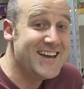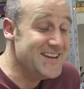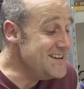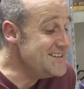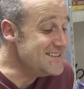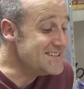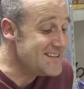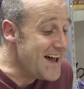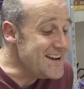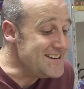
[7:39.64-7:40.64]
It is
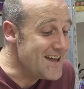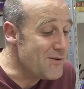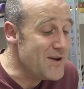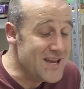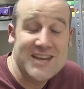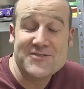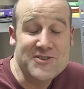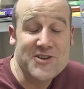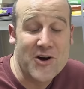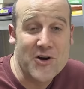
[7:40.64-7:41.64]
insane that we
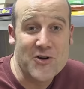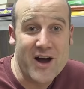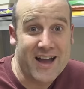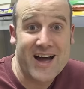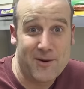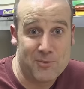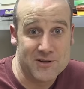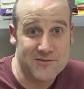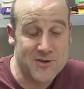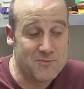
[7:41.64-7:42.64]
even know a
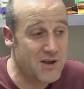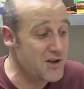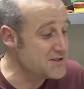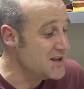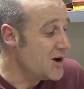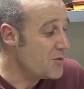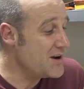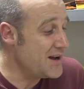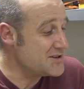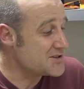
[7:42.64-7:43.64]
couple of them, because
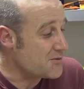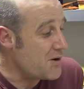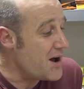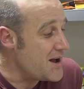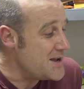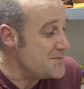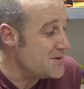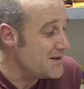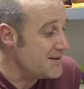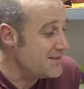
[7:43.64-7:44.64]
when I describe
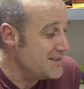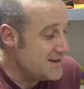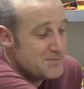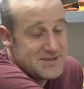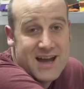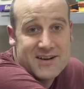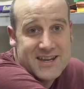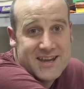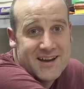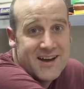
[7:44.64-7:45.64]
the numbers out
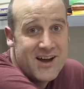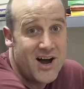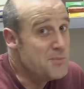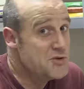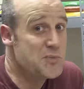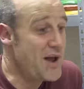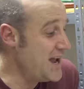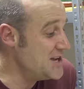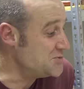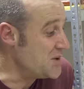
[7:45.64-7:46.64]
here, I'm super
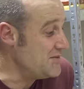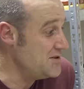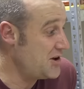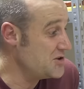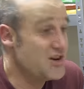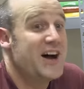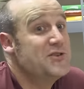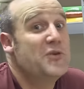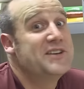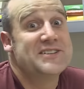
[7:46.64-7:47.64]
hand wavy because I
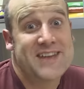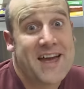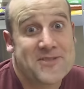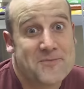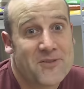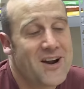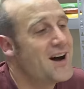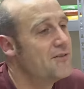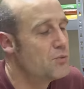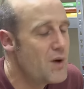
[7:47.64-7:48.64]
don't understand them, right?
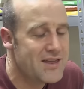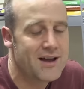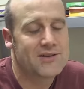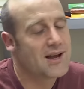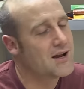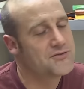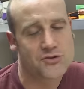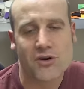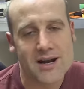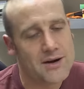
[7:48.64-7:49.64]
I read
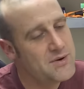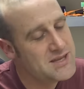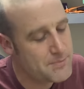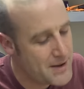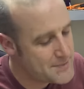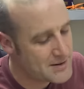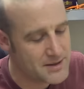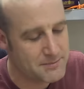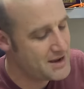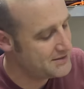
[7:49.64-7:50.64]
the paper, I'm
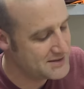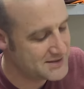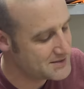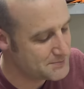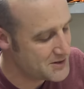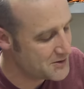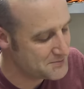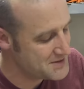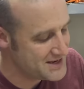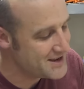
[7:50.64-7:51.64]
like, man, this is
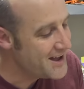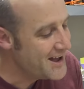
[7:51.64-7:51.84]
beyond me.